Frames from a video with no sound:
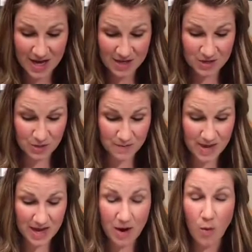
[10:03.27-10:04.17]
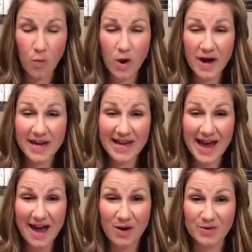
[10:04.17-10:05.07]
to make 1
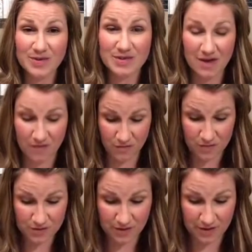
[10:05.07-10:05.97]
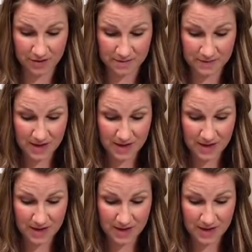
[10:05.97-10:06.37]
ounce of rose oil.